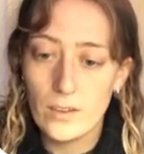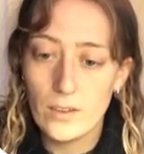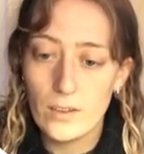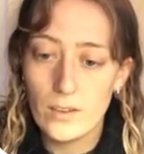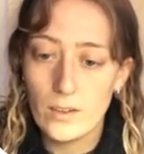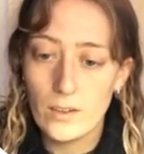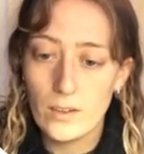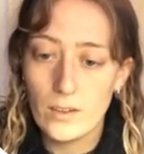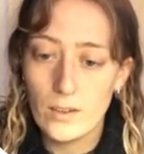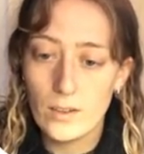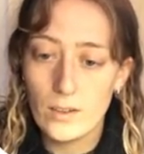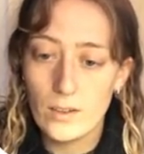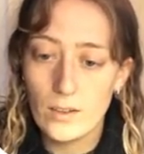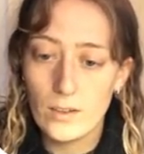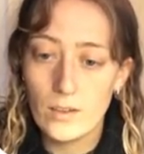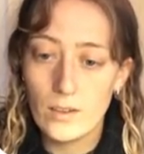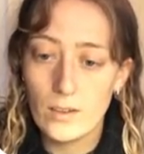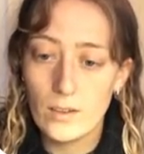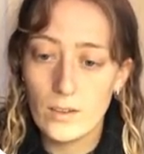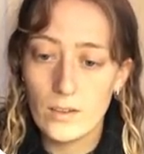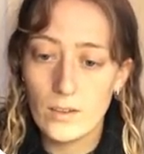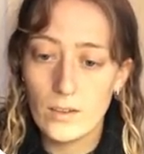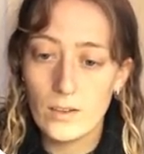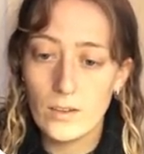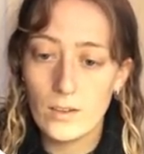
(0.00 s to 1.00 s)

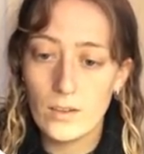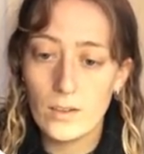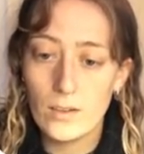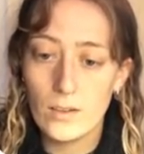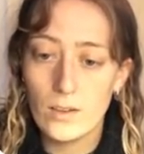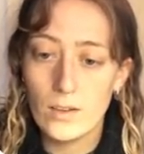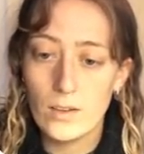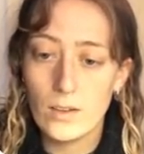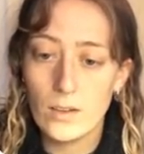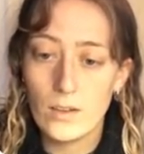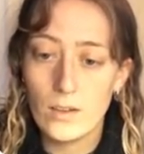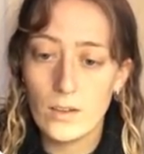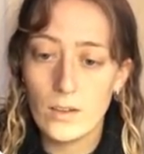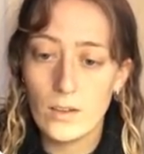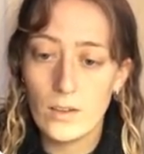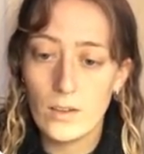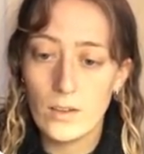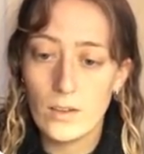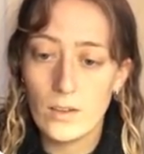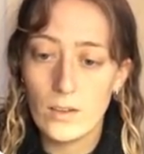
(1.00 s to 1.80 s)
[no speech]